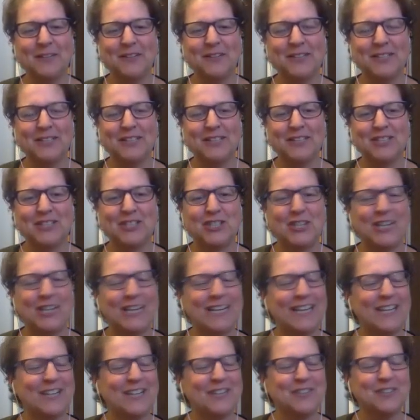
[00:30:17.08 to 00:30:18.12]
can just check
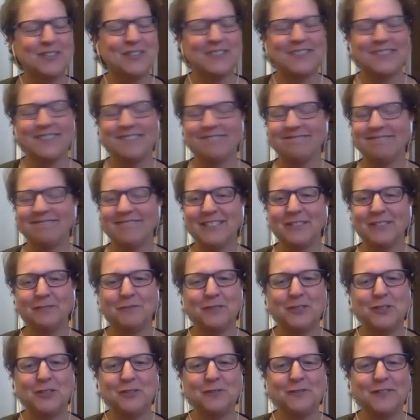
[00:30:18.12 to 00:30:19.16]
out and
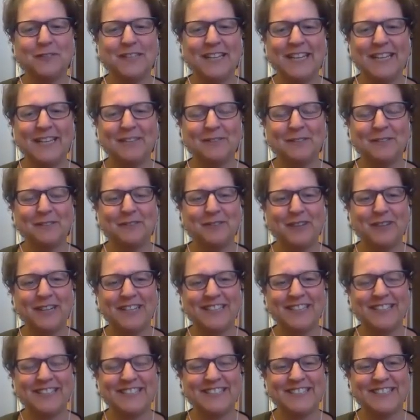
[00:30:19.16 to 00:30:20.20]
rejuvenate and
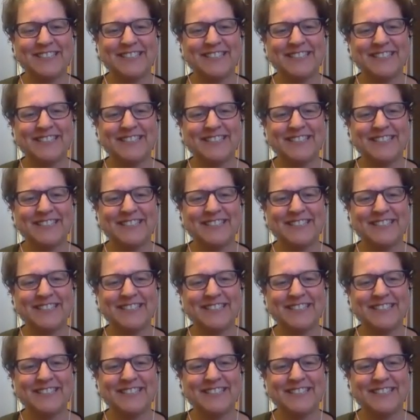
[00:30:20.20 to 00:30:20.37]
refresh.